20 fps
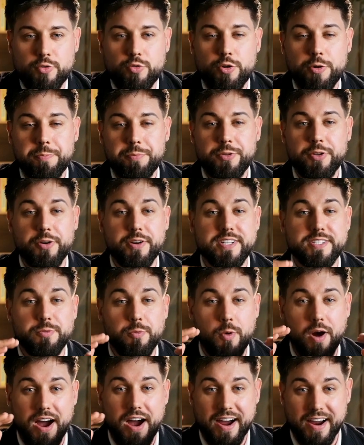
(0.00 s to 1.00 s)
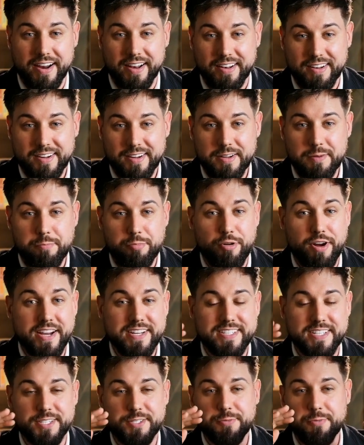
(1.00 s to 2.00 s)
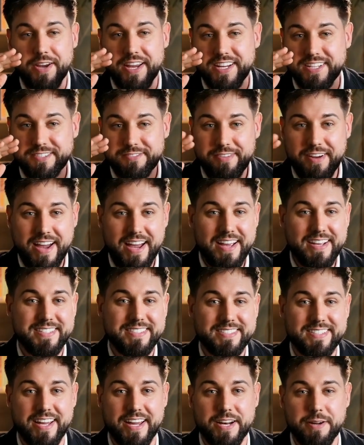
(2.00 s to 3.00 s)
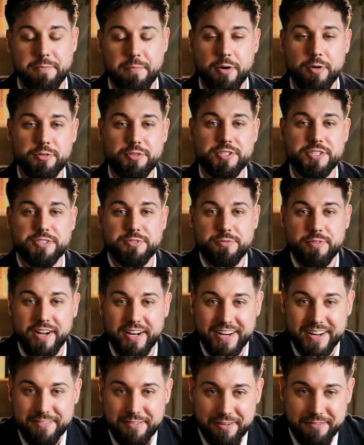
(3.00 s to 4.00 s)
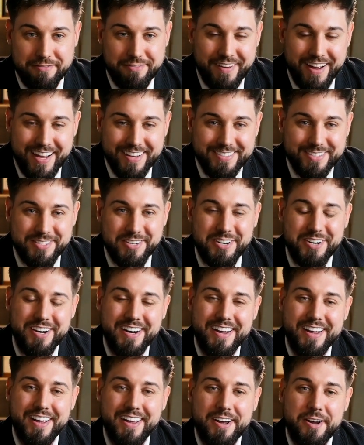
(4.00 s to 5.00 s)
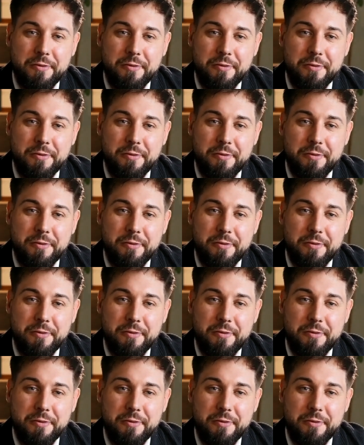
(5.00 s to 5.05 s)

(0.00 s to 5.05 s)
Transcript: Crypto is wild. Prices swings fast and emotions run even faster.